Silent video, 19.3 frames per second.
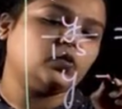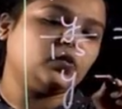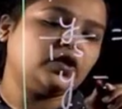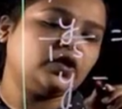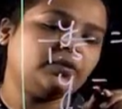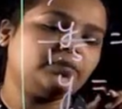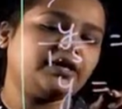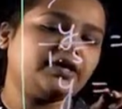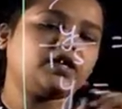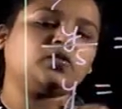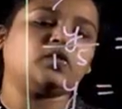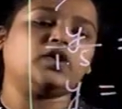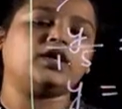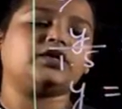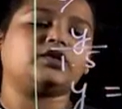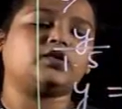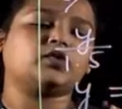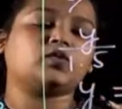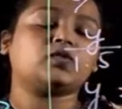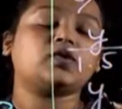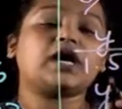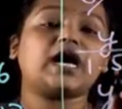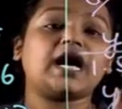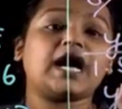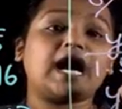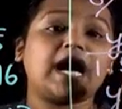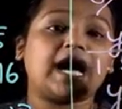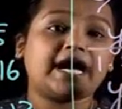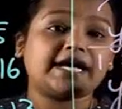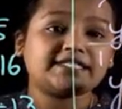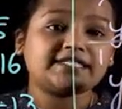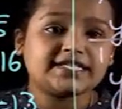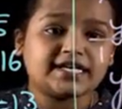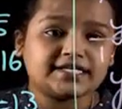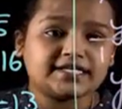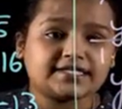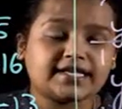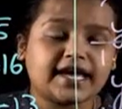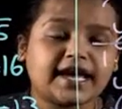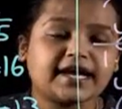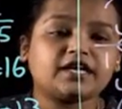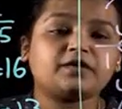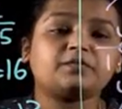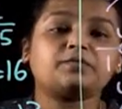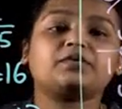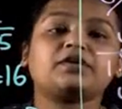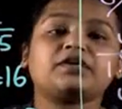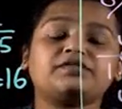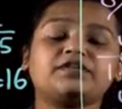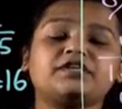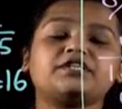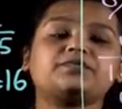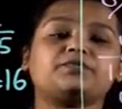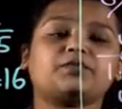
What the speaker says: will be equal to, as I said in previous